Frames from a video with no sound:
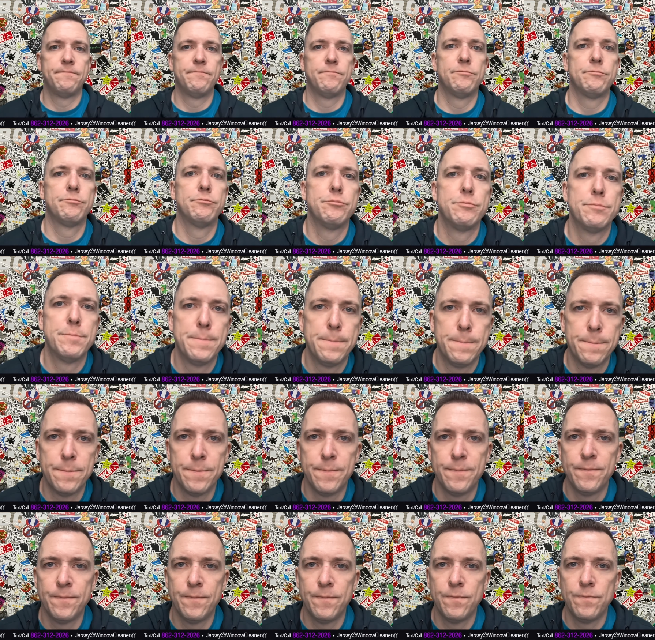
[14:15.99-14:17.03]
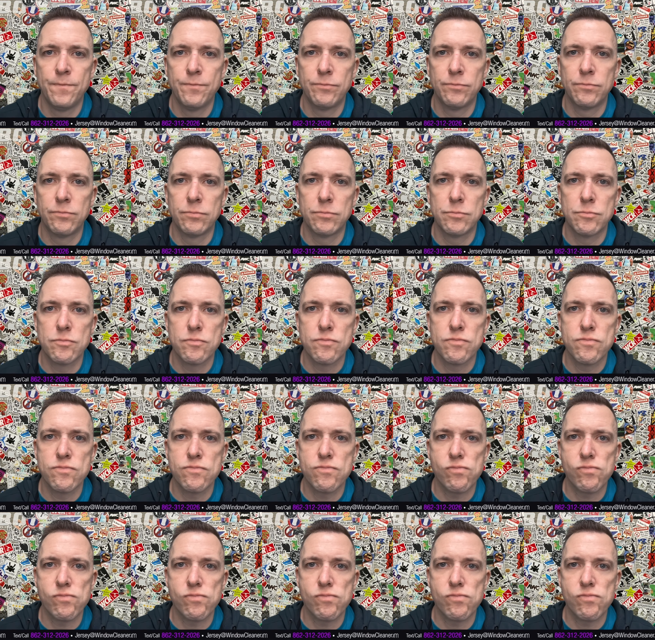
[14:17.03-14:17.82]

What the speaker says: Nobody speaks.